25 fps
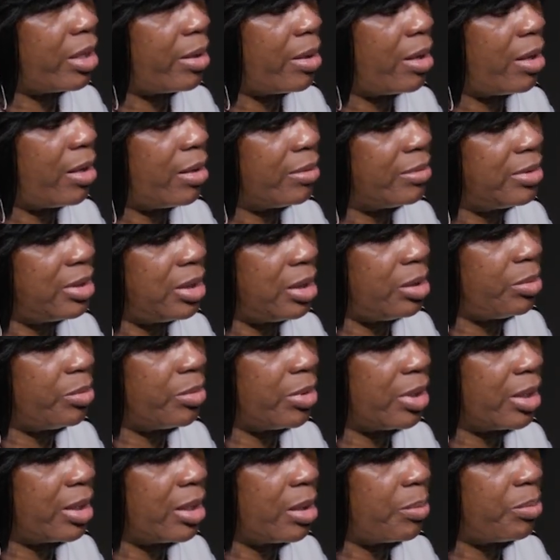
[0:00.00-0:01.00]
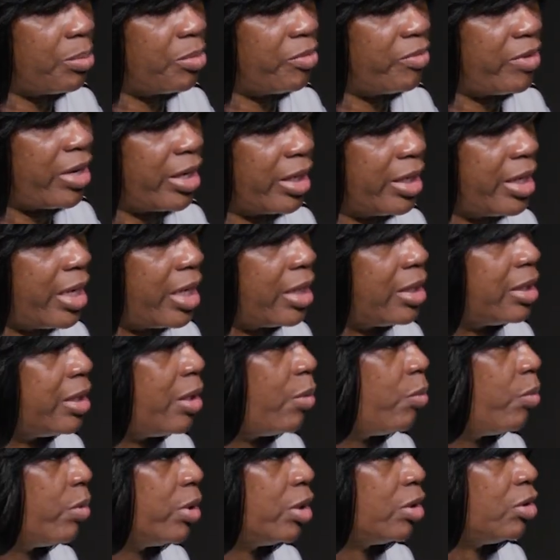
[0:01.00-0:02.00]
a team of the Cup of Mankaty
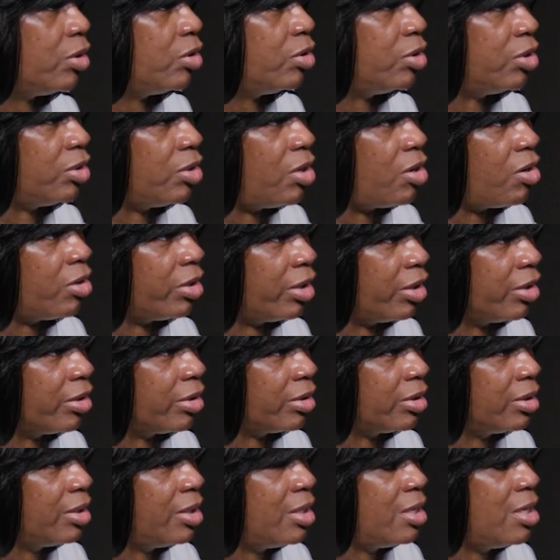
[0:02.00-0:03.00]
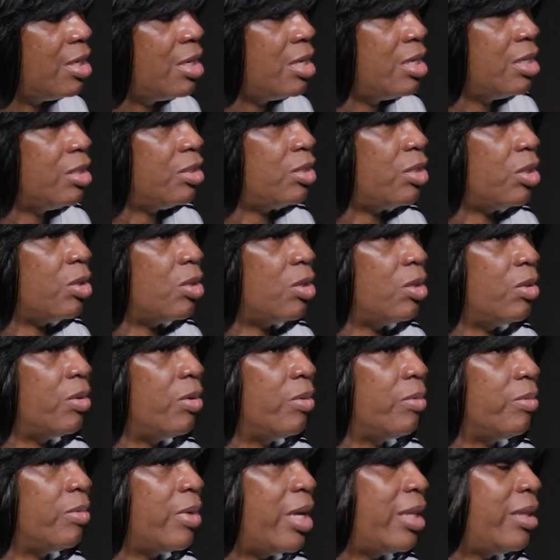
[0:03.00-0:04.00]
that went a little longer.
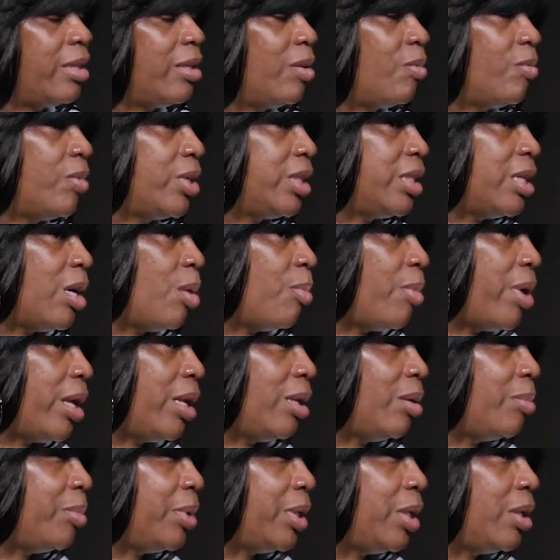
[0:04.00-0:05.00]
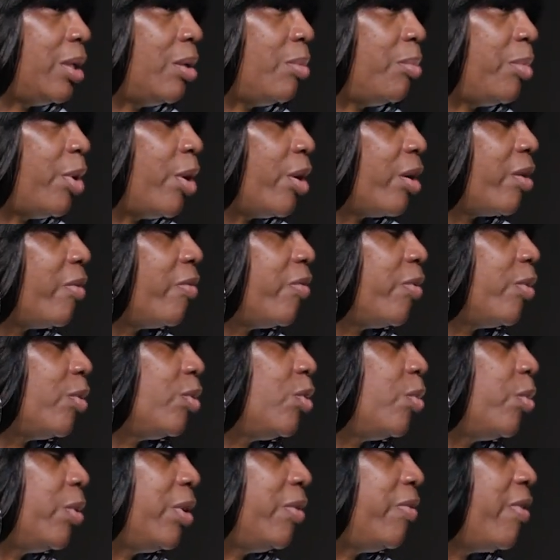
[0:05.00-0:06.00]
So I think one year I might have been in America for
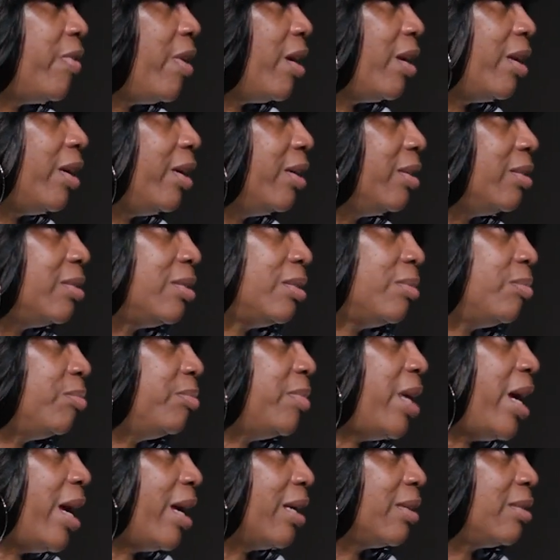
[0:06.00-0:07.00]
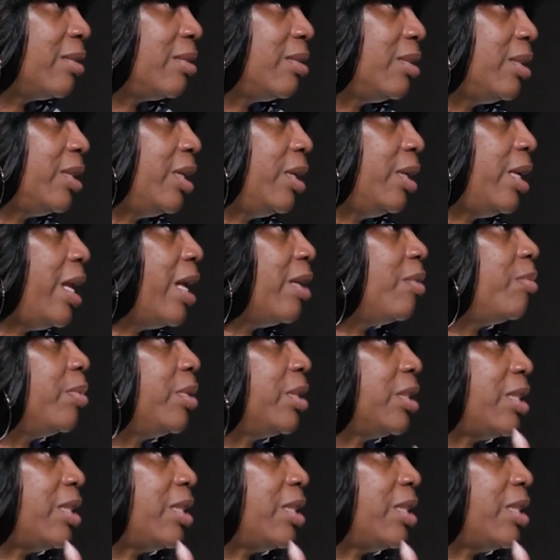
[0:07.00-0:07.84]
25 days max, and that's because